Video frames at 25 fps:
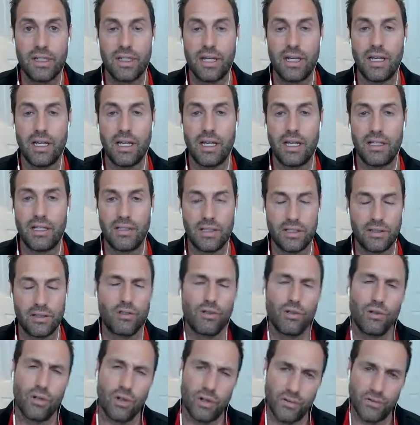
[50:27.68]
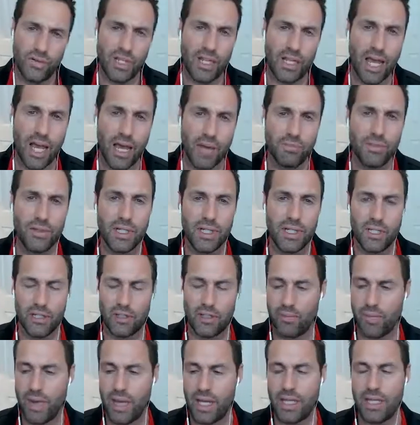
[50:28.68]
It's sort of inept, and it's
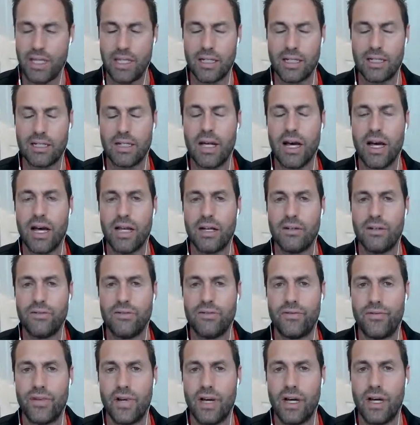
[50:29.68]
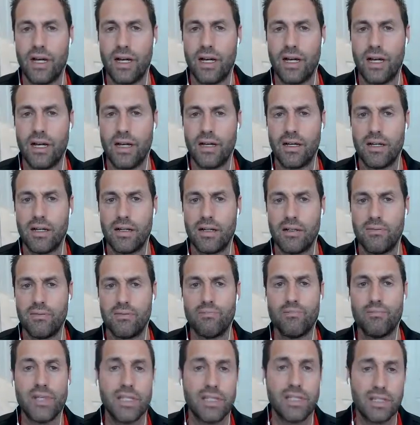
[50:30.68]
making a lot of
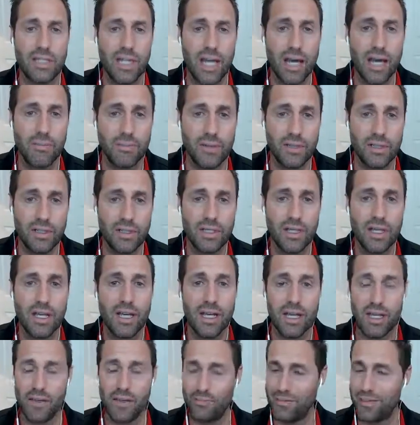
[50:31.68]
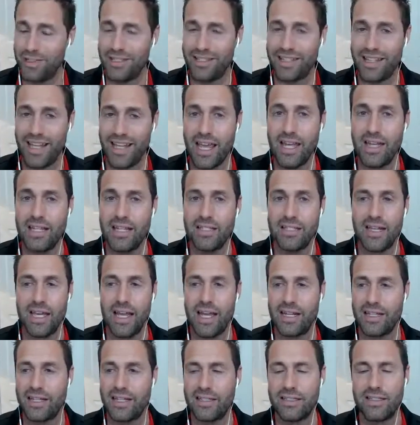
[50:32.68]
missteps and mistakes, and
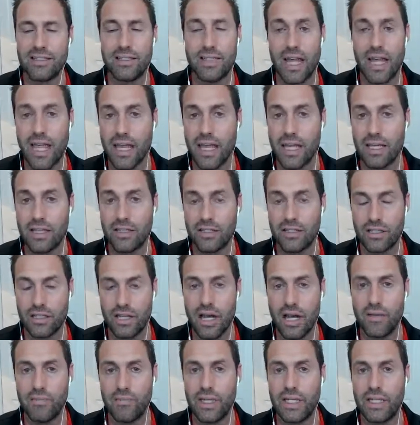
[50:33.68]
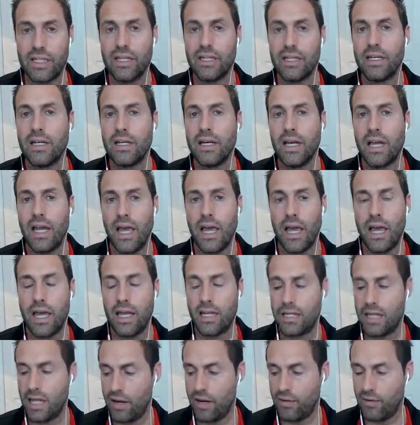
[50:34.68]
its day is coming. And
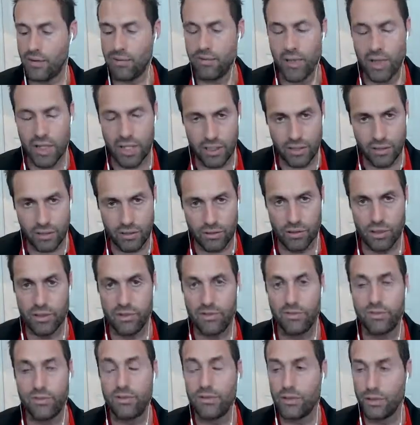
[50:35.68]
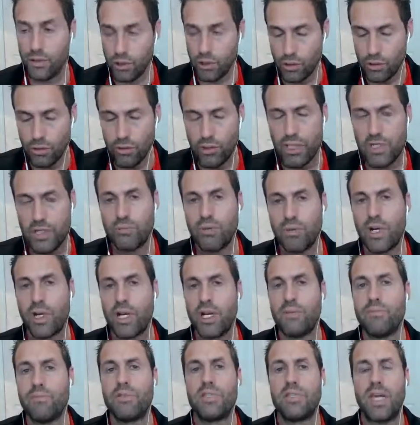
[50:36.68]
everybody's sort of doing what I'm
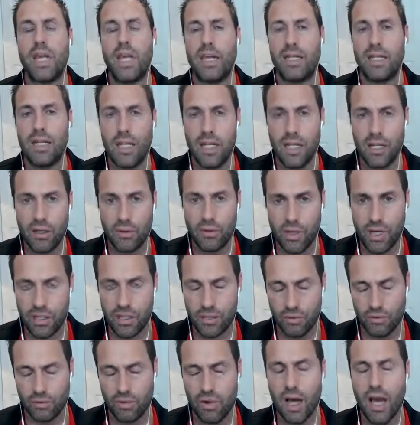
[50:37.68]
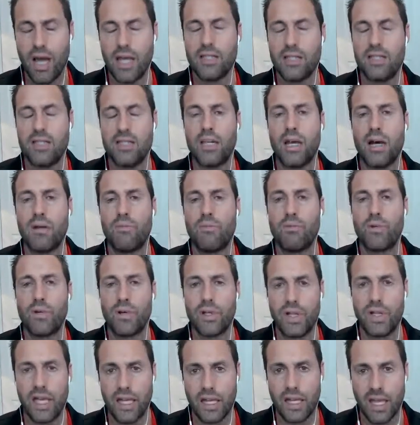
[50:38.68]
saying anyways, rising up where
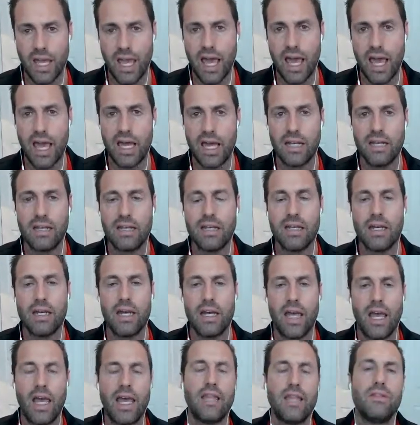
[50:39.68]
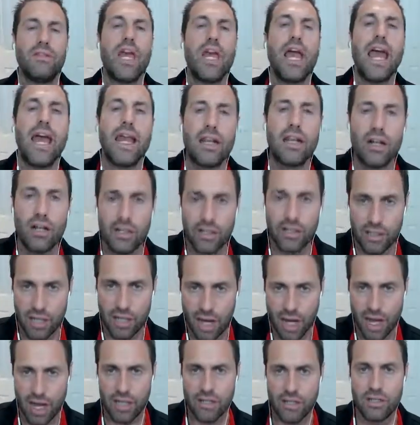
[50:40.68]
they can and
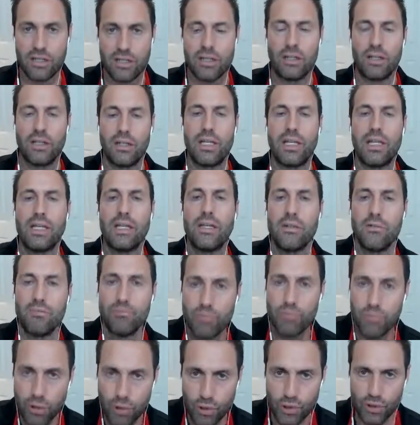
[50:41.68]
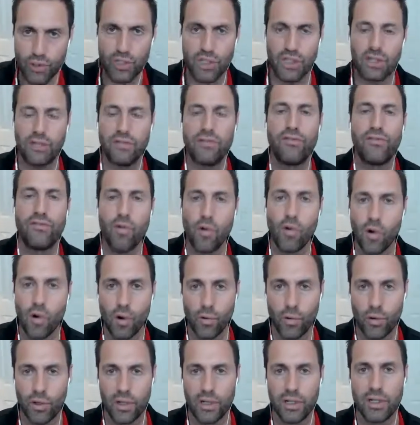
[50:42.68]
constantly pushing
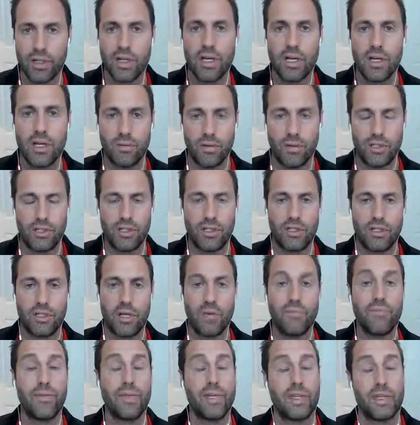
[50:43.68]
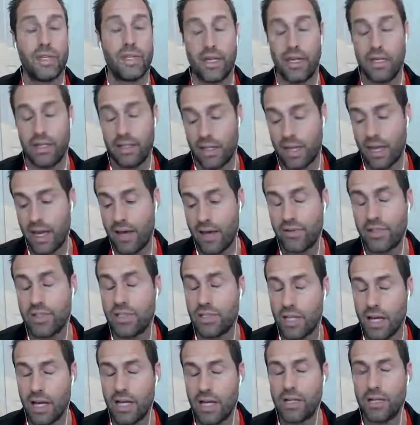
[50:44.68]
forward, which is something they haven't
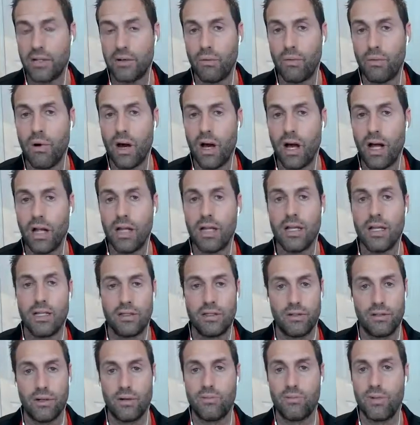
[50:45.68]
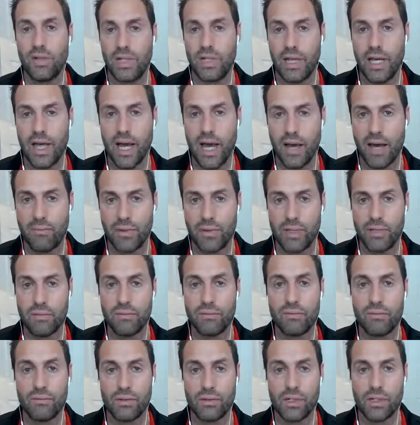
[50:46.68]
done in a while. So I'm really happy
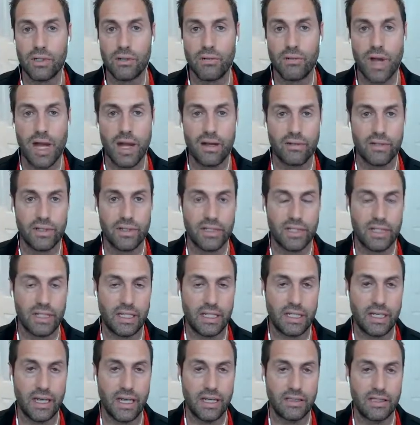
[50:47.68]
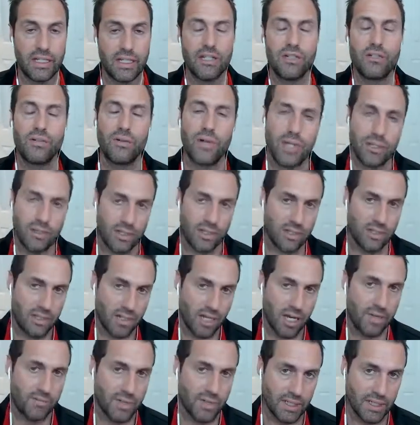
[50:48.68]
we're around to see that. It's an interesting
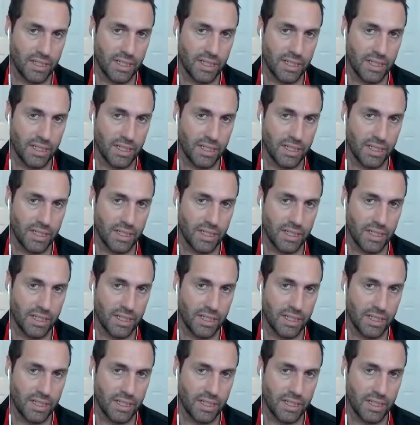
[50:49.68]
time to live.